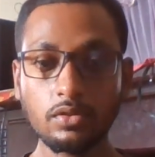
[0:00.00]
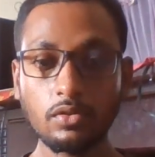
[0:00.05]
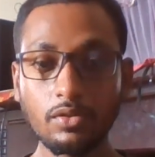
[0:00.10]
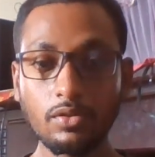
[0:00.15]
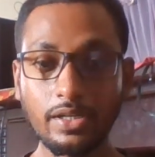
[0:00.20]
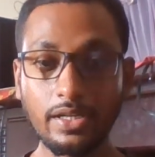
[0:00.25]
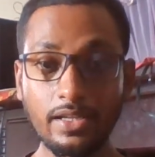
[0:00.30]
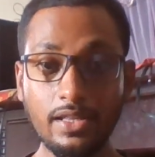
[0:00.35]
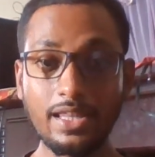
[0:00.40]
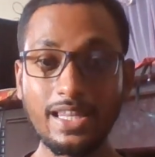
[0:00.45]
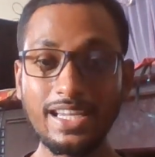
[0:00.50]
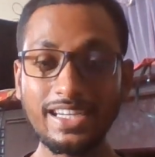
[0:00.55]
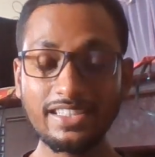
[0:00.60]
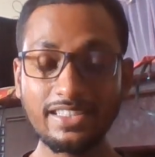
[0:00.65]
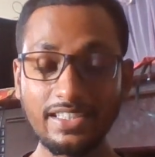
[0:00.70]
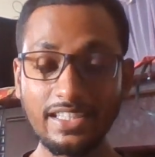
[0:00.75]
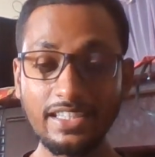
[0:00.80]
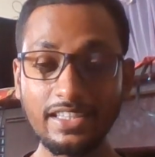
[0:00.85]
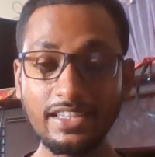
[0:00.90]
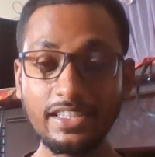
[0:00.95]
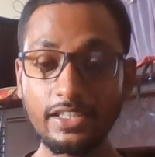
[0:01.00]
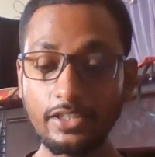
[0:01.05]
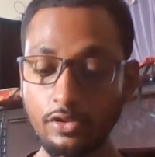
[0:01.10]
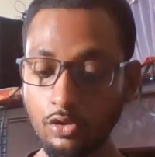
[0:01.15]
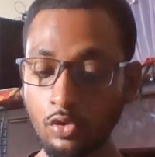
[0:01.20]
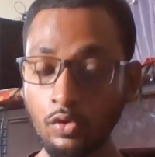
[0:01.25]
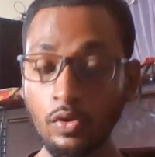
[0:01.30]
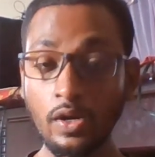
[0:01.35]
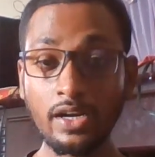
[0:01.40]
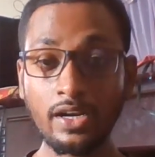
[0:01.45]
Okay, let's see this
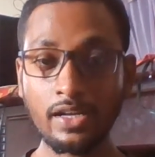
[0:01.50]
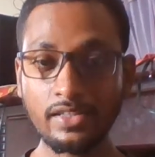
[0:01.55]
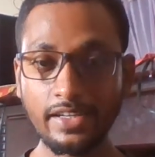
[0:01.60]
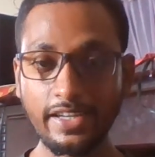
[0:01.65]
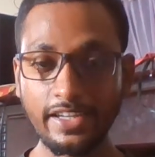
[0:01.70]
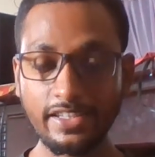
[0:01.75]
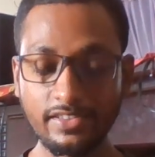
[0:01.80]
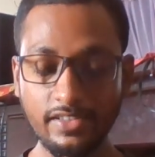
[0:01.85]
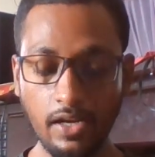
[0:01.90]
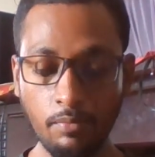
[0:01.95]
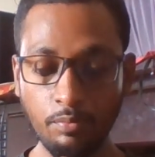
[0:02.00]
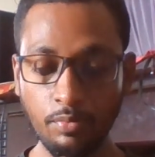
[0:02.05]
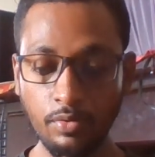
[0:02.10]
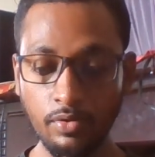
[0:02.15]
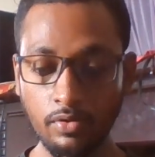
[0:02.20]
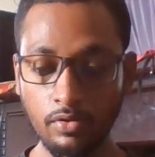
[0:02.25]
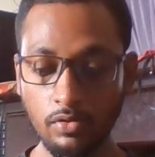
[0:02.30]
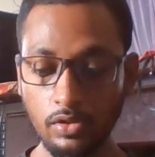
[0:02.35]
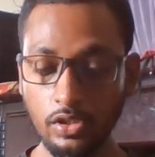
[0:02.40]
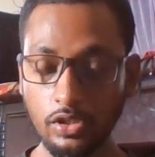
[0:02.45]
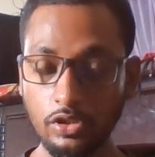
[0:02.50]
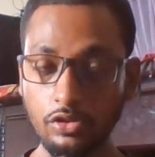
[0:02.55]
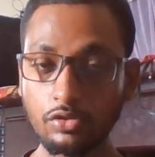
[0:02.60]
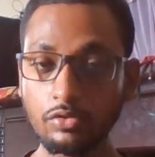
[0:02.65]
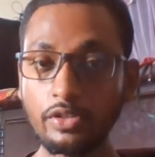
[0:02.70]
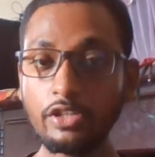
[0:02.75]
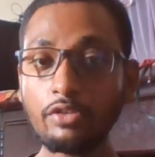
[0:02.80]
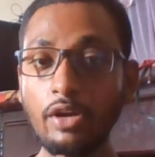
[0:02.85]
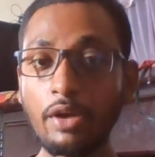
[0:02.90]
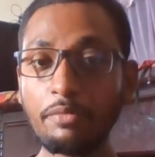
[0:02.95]
through another example. So
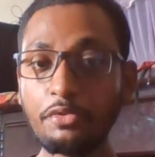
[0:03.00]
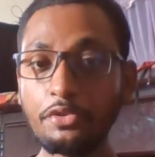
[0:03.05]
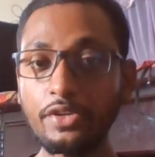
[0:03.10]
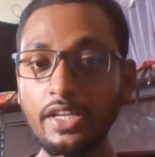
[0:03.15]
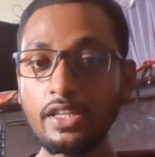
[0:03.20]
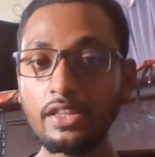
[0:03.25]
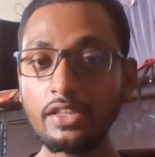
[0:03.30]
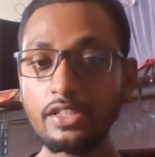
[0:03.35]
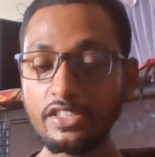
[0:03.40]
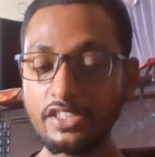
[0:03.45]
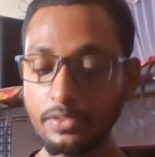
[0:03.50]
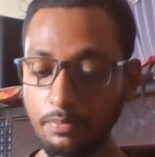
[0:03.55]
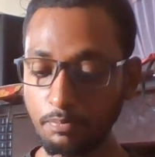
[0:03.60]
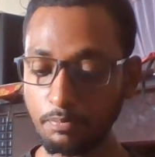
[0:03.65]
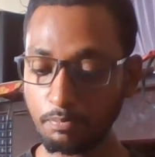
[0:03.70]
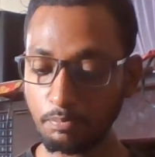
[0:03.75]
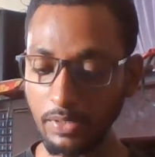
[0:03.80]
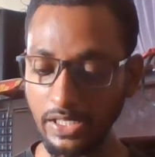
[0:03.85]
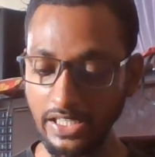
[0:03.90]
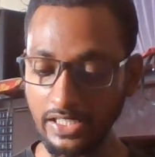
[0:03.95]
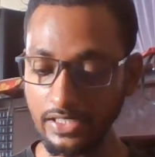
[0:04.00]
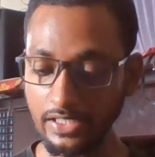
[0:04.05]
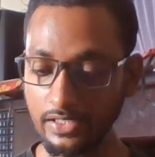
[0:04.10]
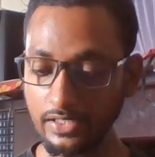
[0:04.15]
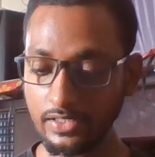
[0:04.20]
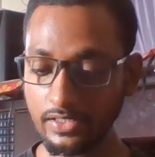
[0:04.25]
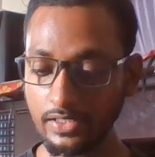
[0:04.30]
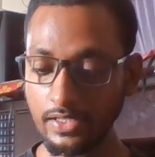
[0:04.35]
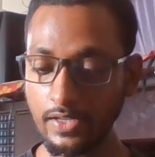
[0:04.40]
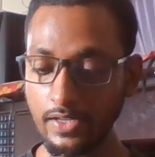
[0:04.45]
you have to tell this,
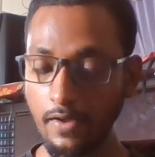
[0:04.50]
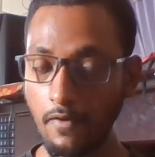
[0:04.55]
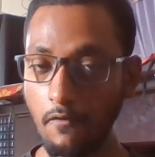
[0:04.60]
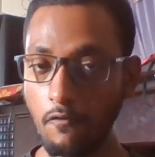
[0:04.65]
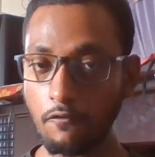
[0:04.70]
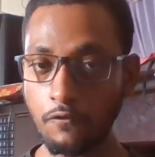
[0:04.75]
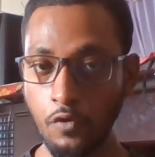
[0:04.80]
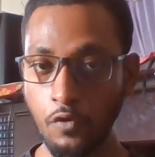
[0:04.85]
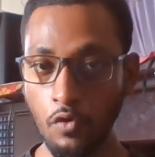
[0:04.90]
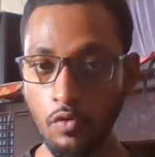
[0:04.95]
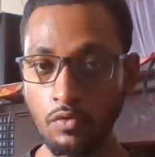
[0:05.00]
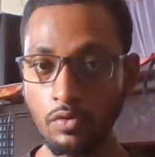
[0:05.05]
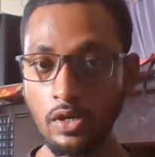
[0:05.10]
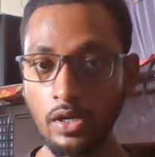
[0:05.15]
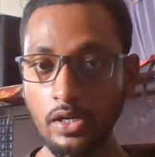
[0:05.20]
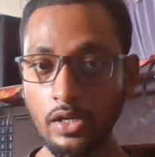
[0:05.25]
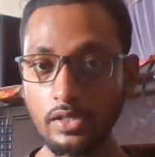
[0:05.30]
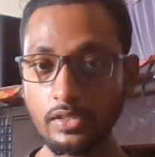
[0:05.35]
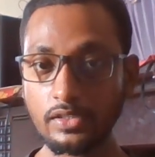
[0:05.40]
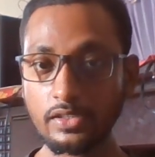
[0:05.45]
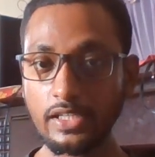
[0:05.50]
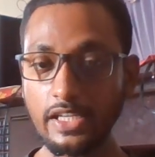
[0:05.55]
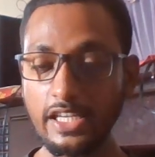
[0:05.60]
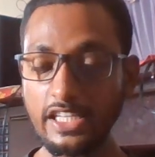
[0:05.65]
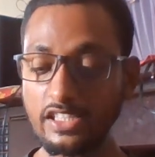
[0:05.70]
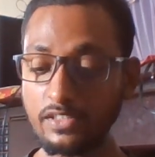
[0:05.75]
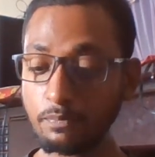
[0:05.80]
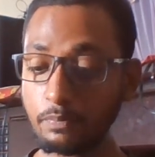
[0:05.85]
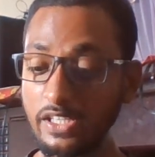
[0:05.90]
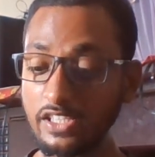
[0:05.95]
please focus
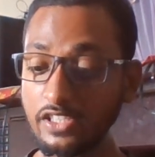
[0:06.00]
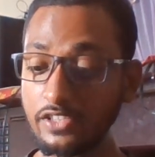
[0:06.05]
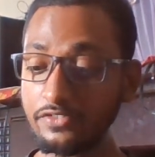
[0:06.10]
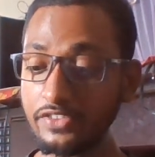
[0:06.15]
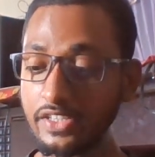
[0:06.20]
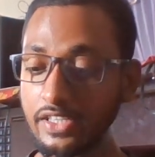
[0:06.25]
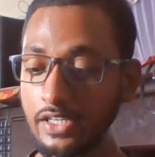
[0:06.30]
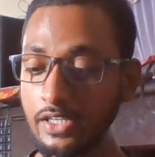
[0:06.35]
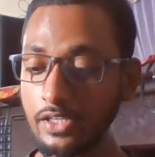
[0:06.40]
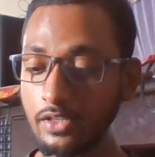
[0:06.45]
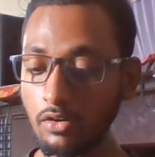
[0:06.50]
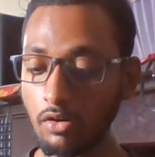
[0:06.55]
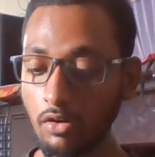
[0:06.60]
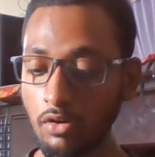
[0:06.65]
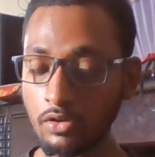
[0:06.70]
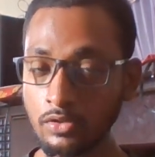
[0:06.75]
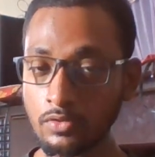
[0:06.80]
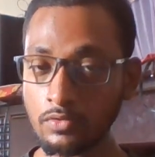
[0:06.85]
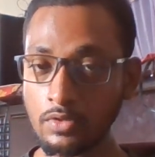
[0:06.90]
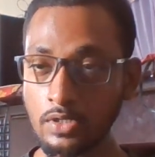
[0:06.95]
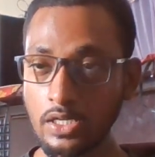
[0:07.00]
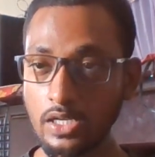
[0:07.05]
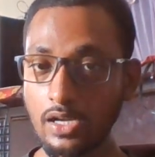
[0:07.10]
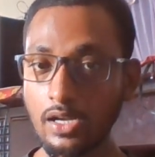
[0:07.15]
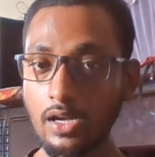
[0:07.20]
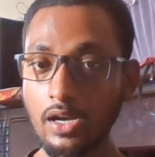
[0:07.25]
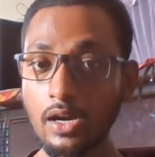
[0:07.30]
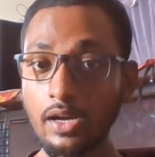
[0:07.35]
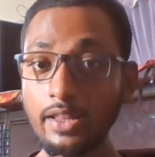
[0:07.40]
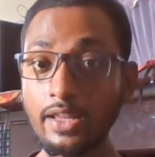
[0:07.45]
specifically on
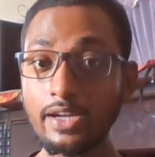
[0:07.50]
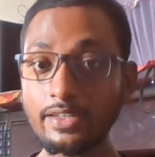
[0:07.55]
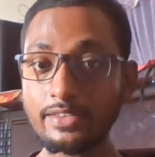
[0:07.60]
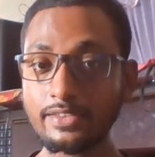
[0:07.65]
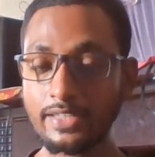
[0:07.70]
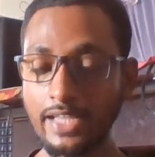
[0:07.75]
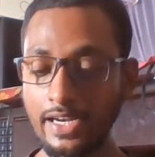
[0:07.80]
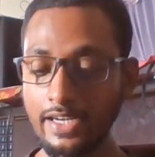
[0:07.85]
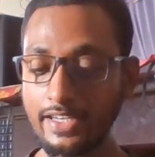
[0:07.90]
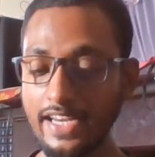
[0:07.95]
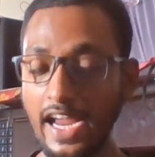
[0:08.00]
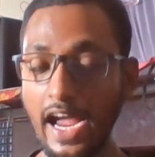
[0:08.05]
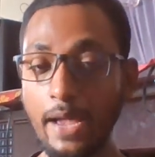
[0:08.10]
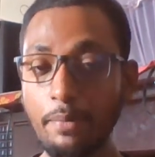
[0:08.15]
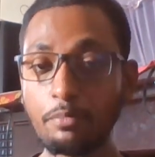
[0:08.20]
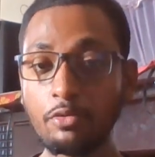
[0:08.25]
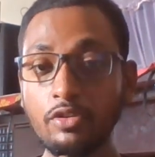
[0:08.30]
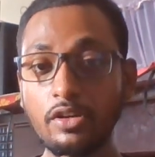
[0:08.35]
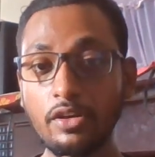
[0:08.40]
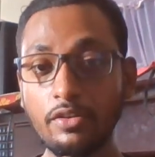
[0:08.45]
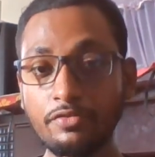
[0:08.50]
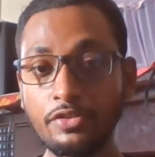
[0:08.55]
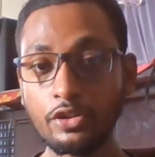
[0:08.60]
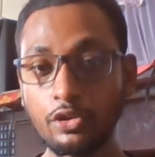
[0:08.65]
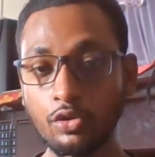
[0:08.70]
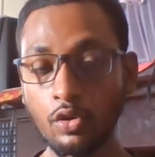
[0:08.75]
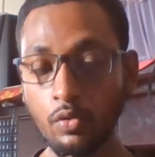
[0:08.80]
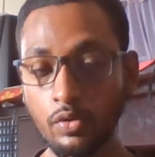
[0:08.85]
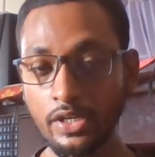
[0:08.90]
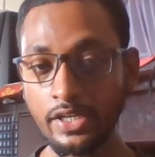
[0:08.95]
colors and typography
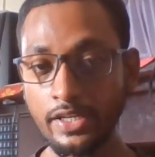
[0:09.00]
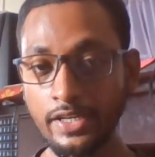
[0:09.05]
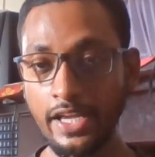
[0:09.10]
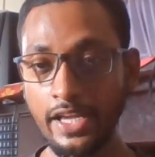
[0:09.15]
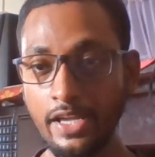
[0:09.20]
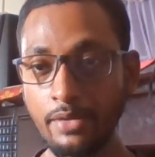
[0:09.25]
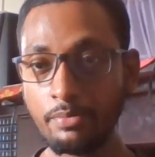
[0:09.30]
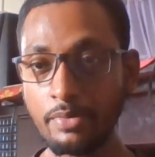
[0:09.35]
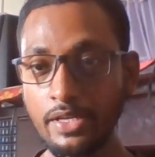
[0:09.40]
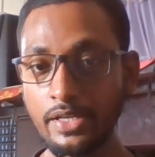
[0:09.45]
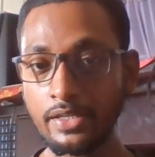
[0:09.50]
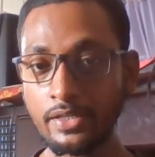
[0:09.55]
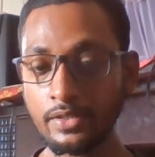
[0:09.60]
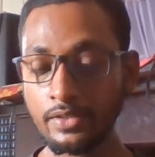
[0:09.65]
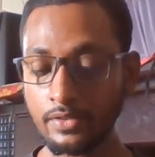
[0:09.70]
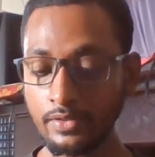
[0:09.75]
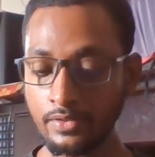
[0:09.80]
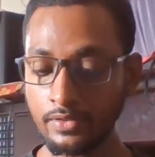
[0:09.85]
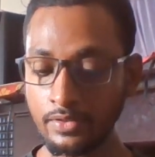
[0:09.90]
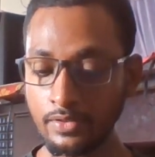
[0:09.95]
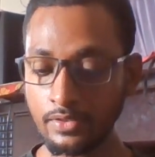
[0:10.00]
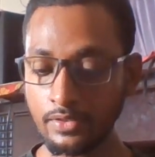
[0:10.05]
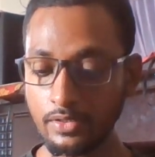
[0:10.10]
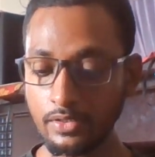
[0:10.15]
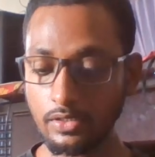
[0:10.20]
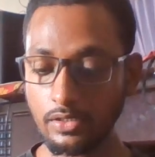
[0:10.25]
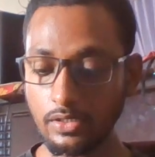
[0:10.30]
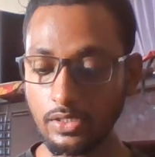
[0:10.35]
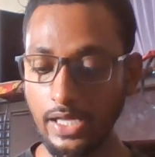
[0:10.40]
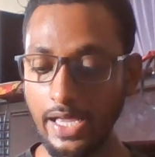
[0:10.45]
token naming
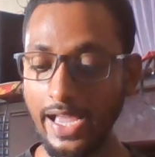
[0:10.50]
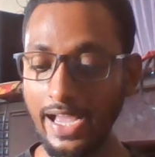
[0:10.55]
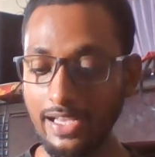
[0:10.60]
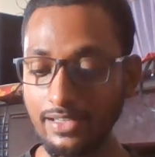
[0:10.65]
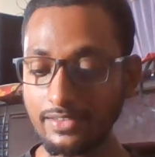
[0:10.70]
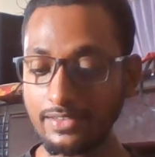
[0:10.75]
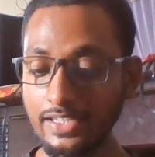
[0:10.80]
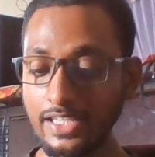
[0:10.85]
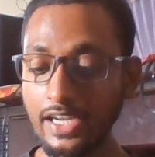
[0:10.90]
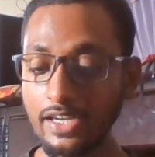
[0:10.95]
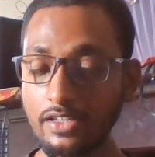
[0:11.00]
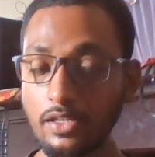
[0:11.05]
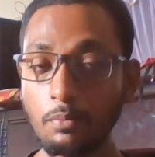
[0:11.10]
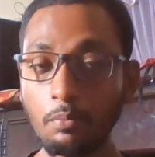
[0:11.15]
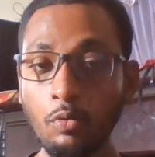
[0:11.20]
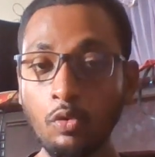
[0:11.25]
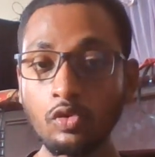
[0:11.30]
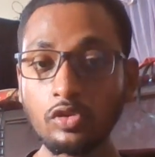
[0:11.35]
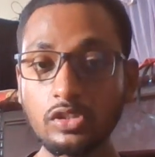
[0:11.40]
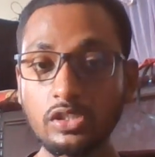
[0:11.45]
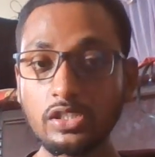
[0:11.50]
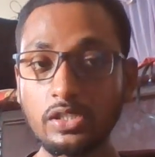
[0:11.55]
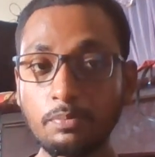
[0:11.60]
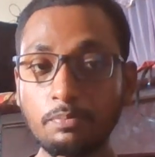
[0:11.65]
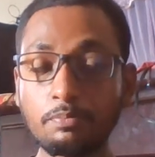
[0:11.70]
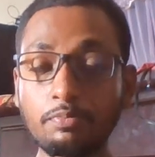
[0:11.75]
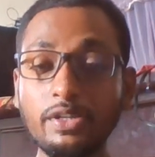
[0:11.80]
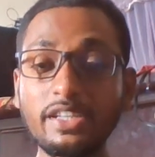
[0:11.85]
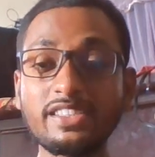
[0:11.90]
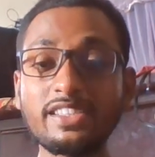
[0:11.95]
as they are the most
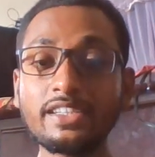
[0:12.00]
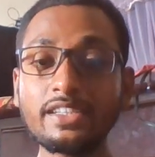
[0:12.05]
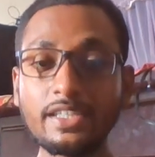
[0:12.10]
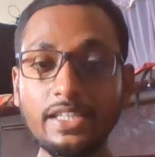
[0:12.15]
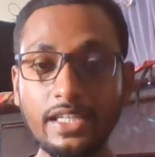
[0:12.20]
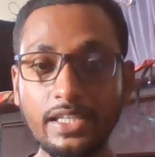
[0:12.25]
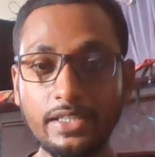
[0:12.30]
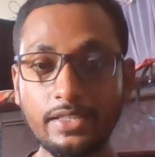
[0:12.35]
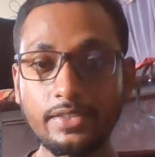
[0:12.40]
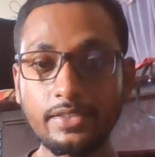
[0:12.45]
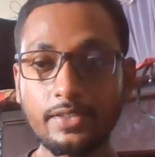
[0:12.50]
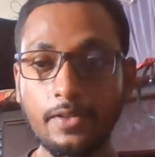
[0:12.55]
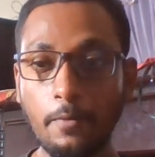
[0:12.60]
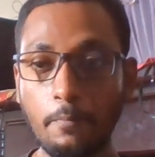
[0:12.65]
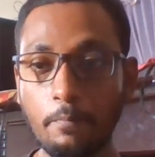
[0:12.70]
pressing needs.